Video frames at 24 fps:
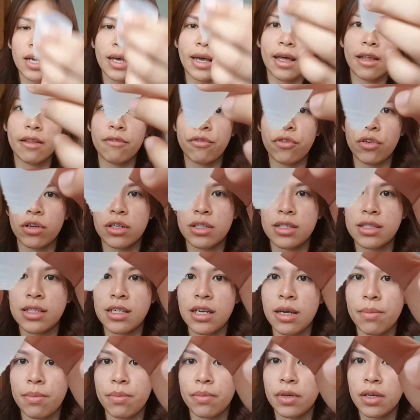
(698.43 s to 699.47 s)
And for the
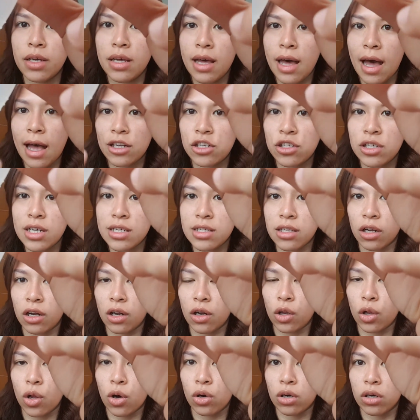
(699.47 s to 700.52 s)
tip, actually it's a
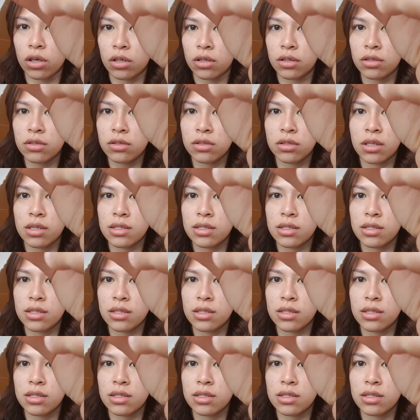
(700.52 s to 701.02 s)
lot longer.